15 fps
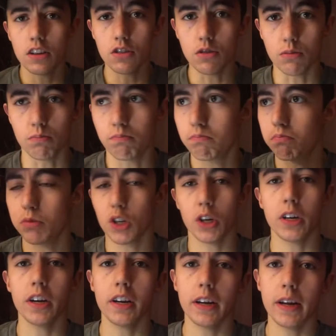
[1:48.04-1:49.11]
You
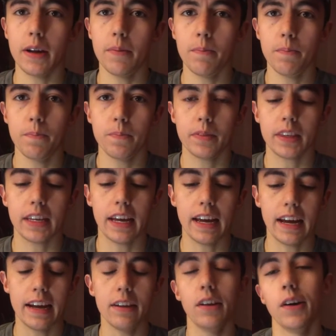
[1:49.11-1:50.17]
turn it in,
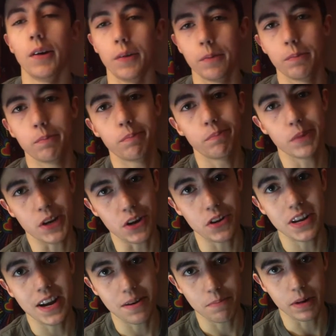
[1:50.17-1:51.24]
and oh, but you
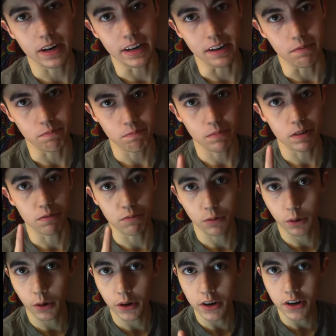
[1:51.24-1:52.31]
need money.
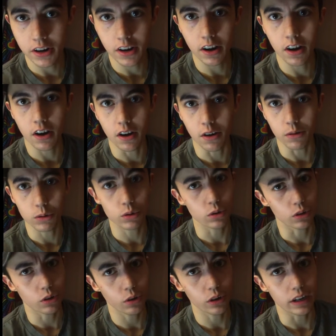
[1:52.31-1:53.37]
Before you go to
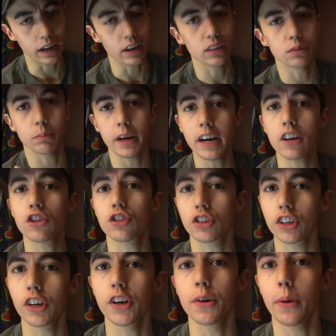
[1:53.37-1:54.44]
the courthouse, make
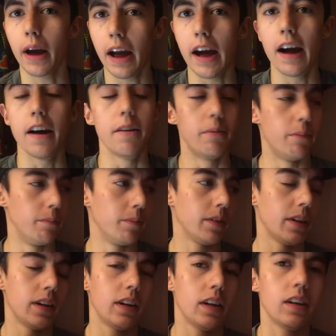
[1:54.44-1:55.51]
sure you have,
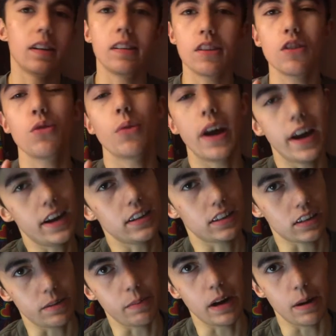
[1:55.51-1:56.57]
you
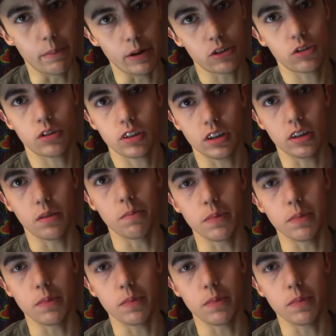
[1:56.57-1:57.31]
ask them how much it's gonna